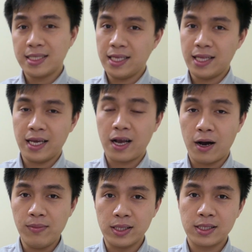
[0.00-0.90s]
City
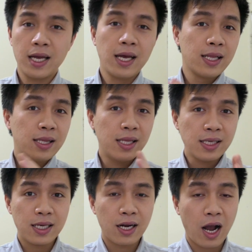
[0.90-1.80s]
Comics,
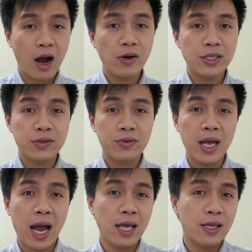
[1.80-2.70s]
this account is
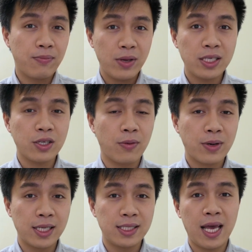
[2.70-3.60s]
create a piece
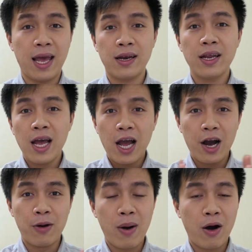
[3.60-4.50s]
of content
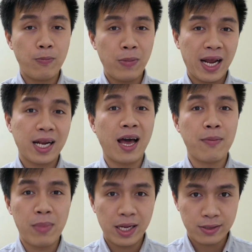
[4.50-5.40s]
about Black
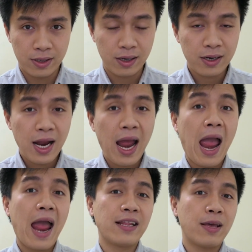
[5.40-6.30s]
Lives Matter
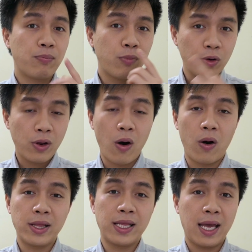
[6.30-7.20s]
and they put
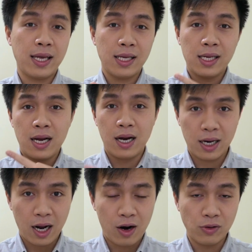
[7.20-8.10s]
on their
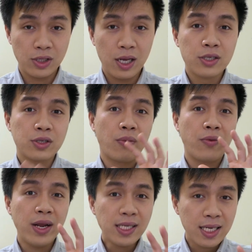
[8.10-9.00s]
account. So
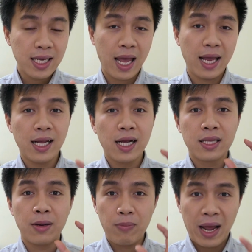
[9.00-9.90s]
recently,
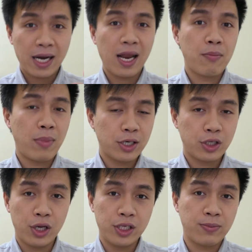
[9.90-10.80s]
the Black Lives
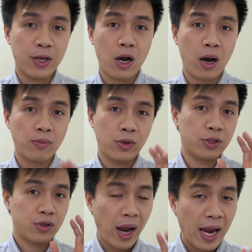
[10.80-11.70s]
Matter is become
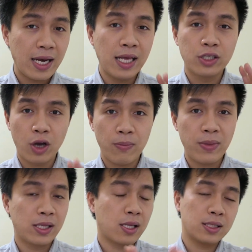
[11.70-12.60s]
the trending
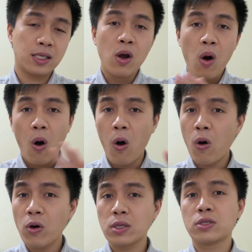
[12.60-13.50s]
topic that
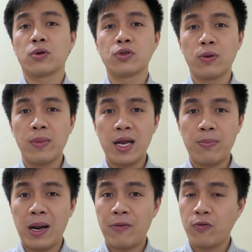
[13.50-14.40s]
all social
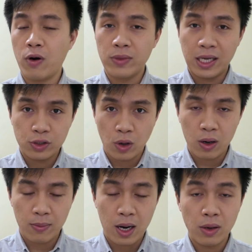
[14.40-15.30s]
media platforms that
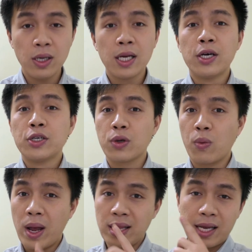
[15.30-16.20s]
talk about. So
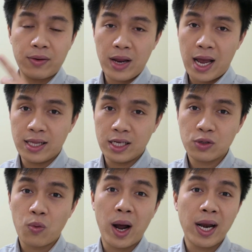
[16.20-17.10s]
when they create
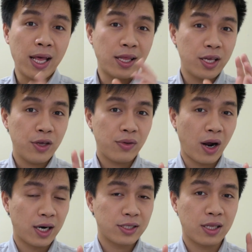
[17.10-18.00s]
this one and they use
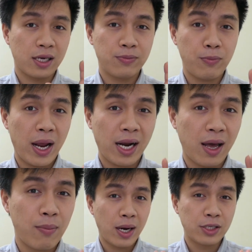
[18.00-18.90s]
the hashtag Black
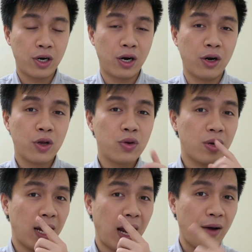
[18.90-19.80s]
Lives Matter,
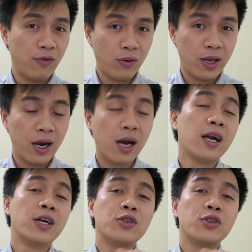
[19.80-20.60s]
you can have a look here.